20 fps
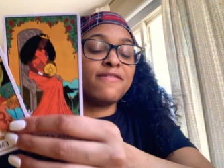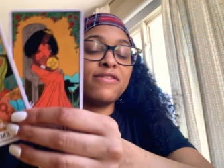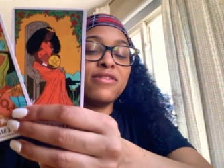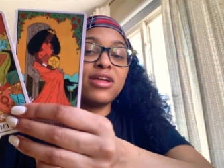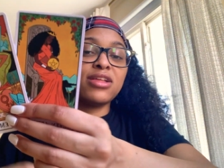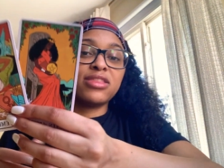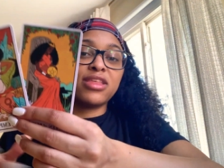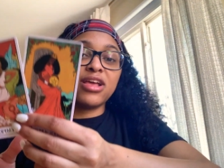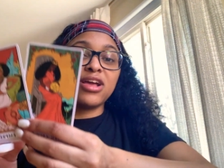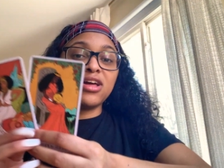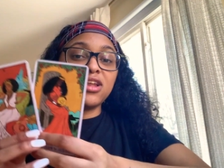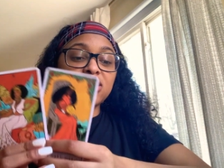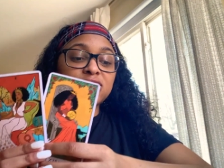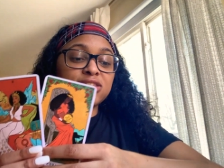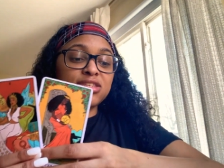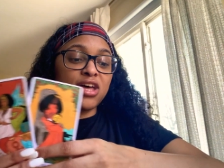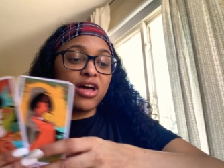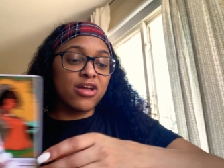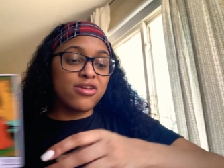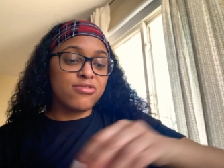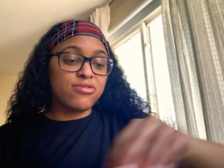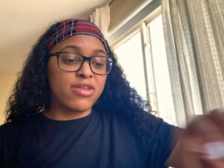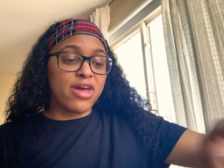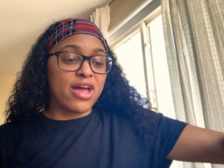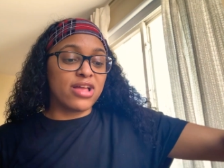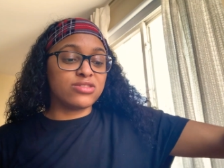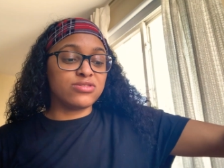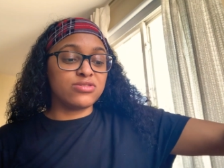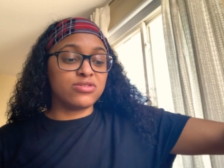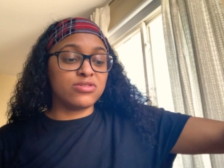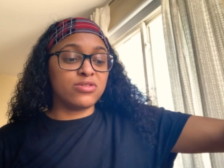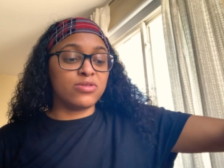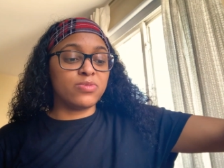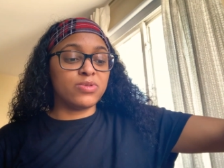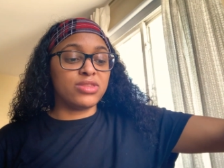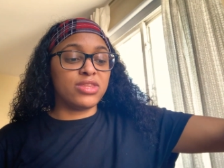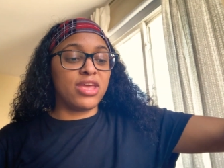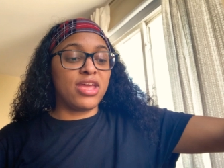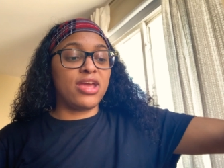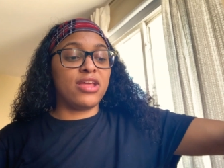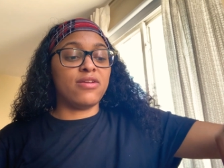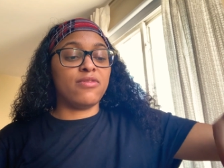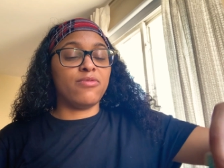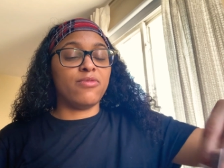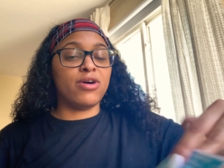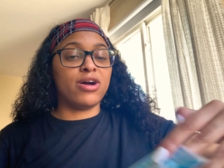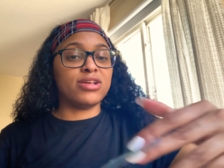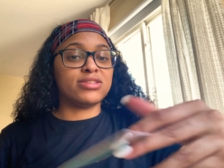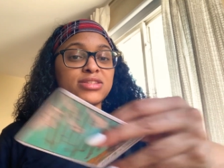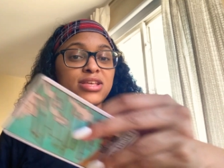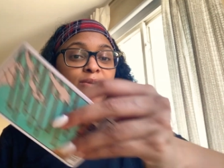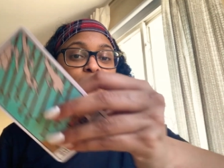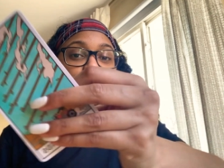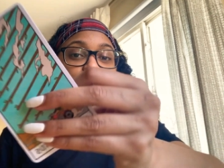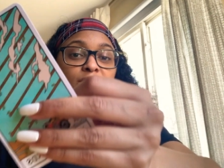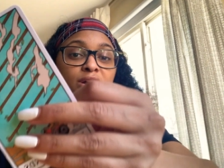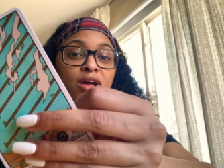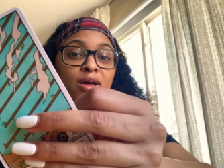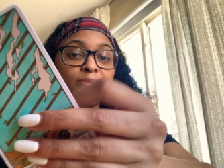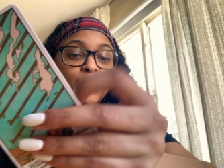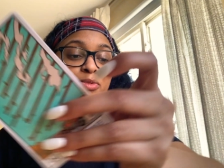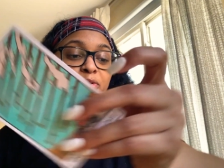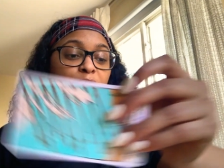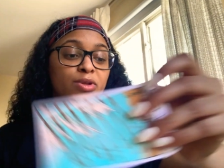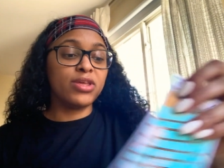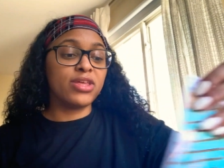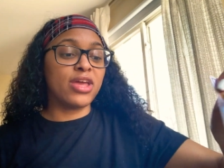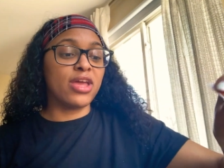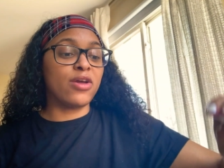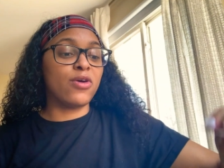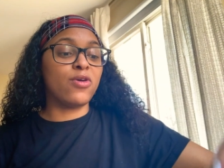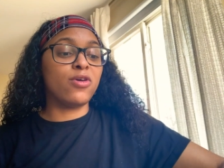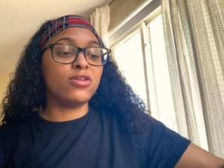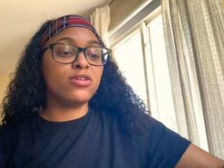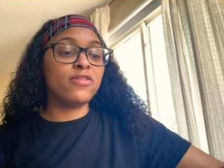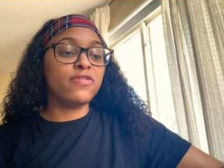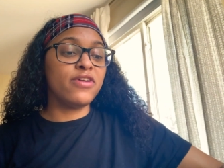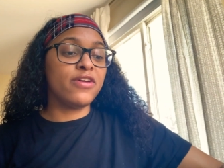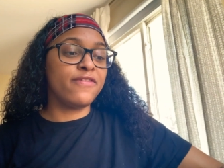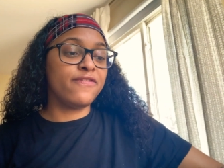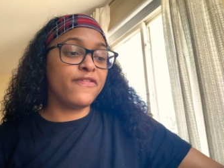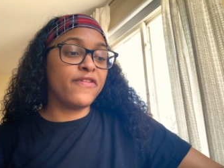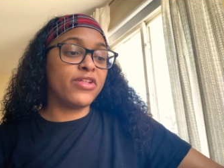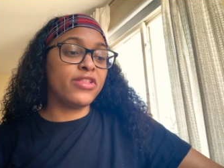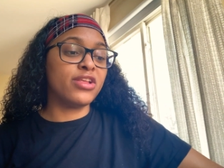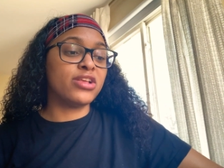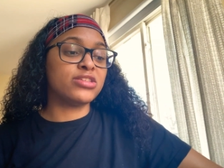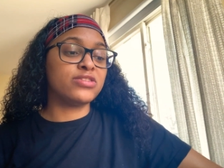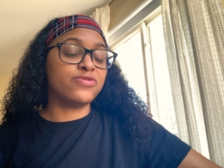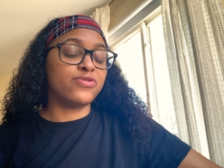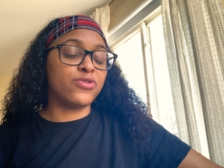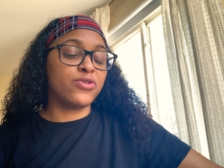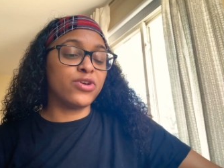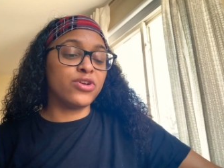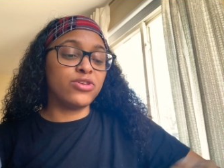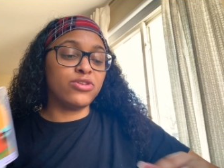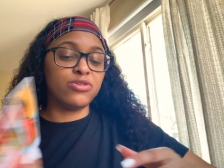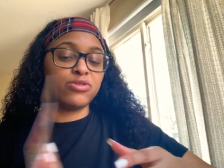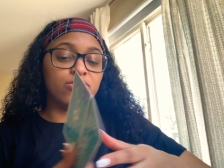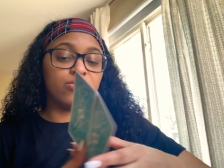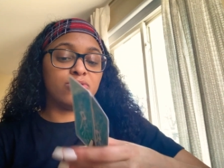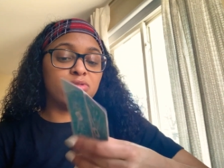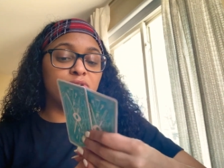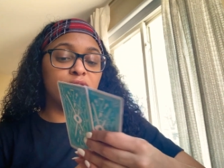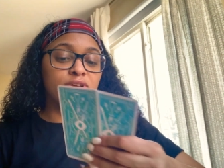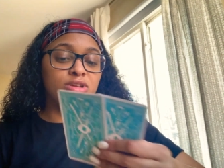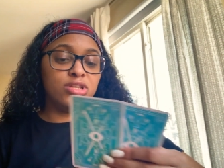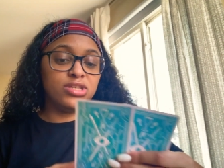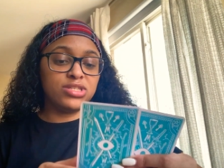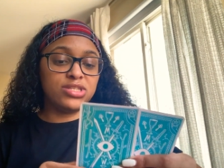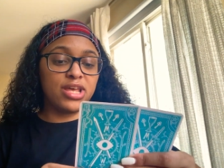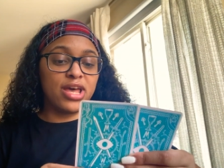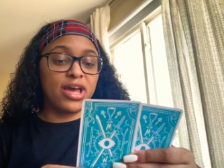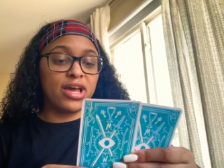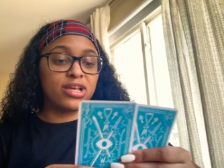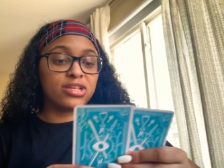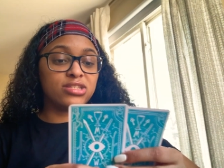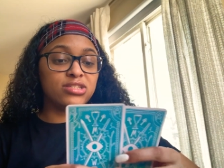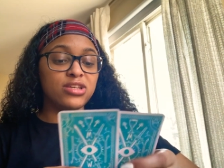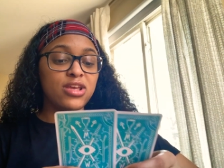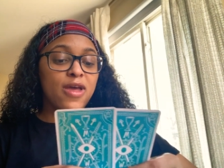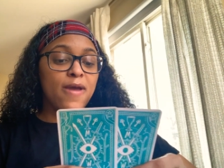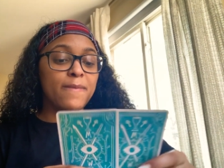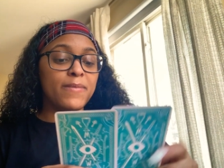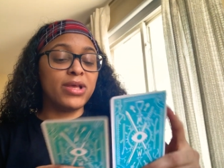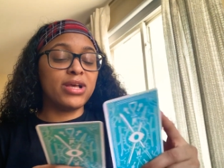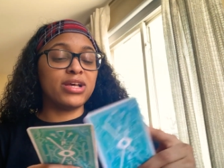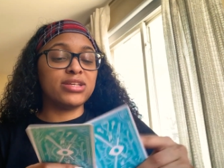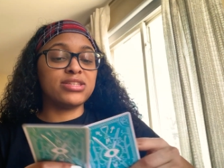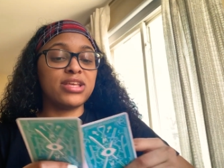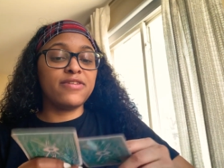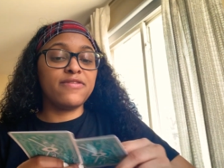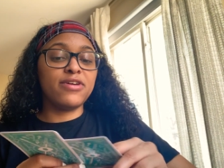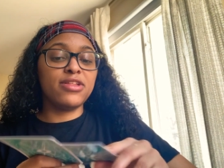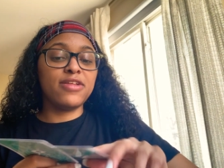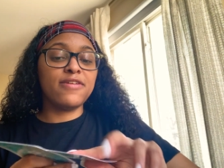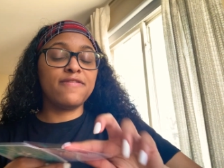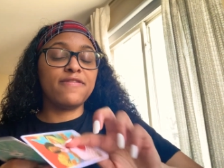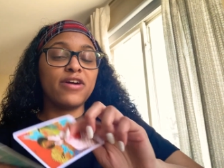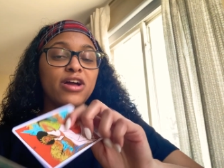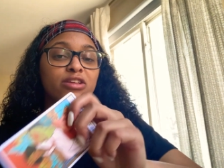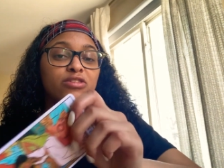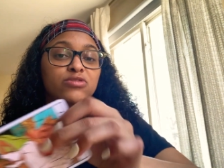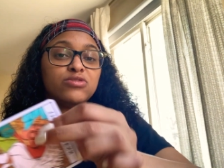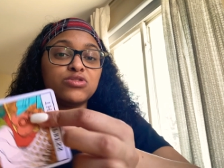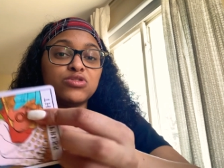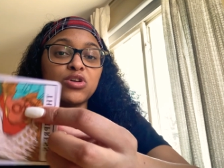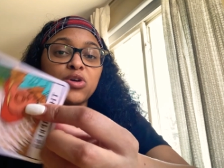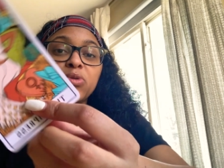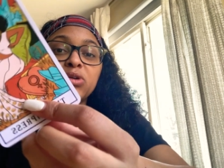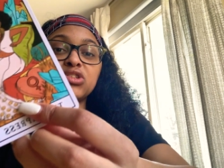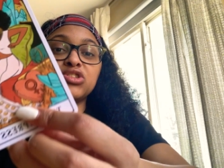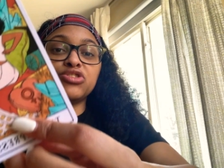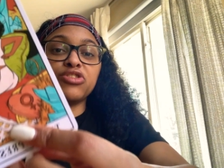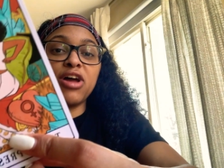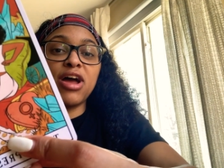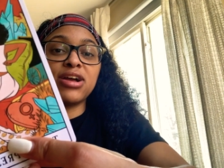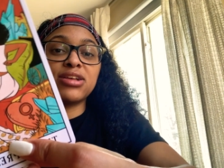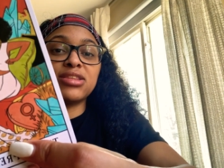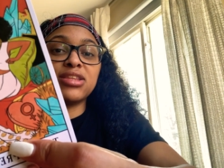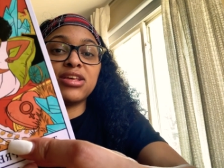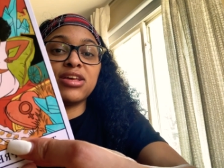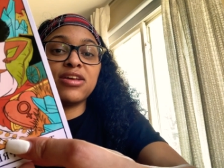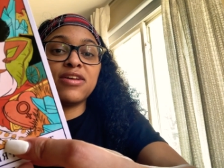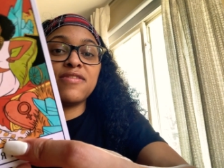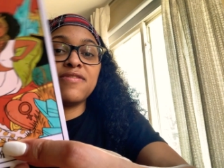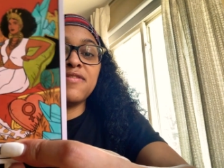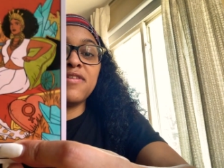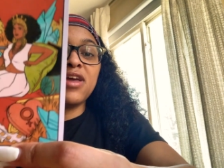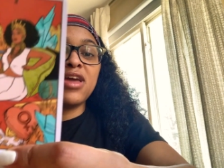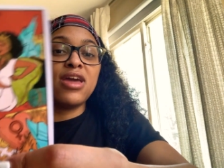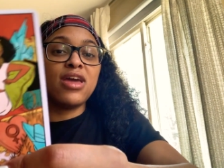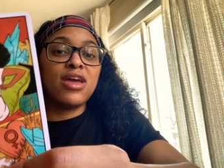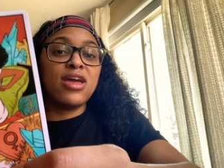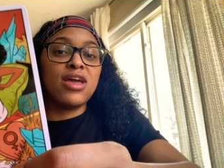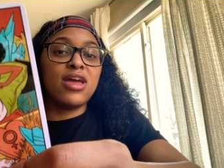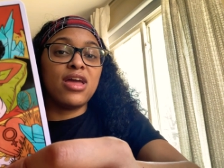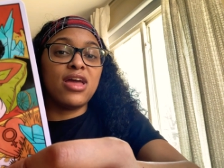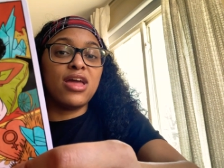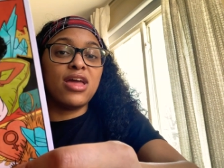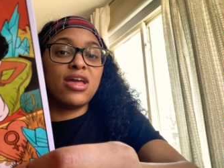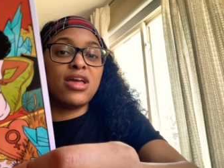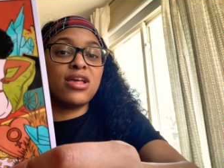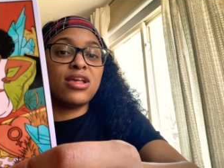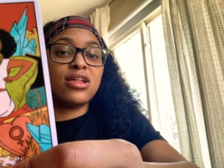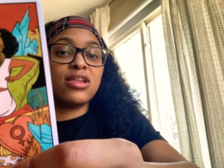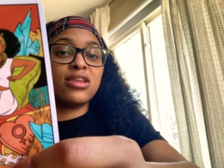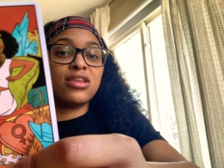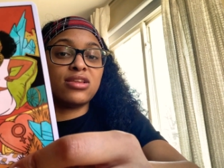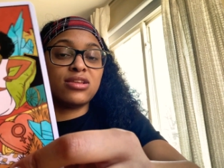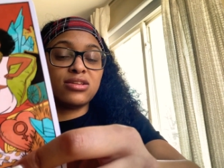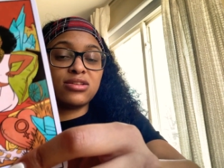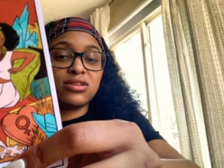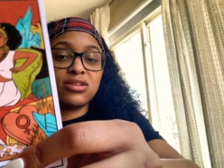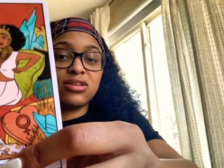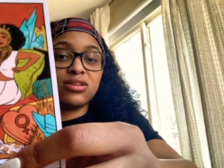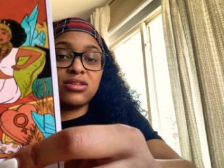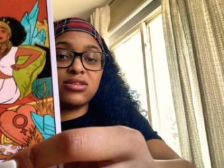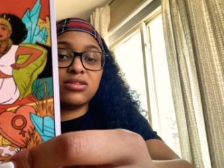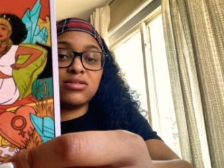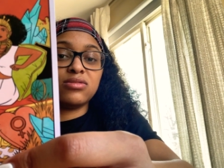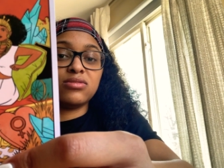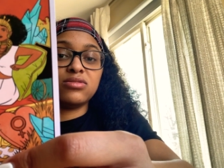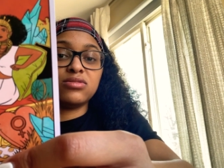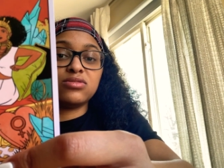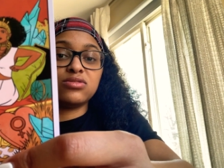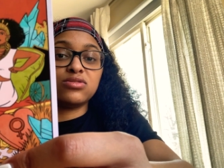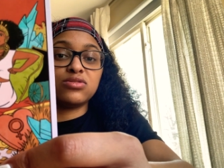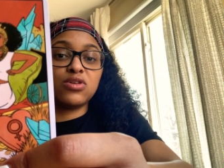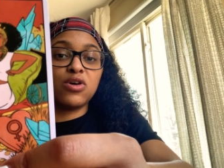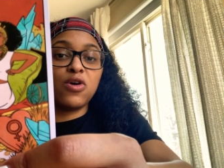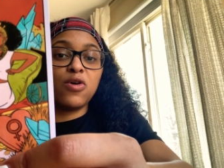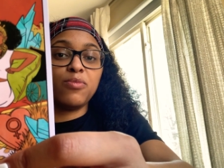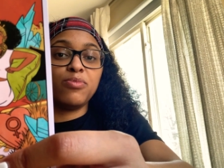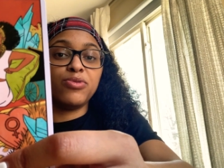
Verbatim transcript: feel like they're gonna tell you that too with the eight of wands they want to communicate all of their feelings for you sag because they really find you so attractive and so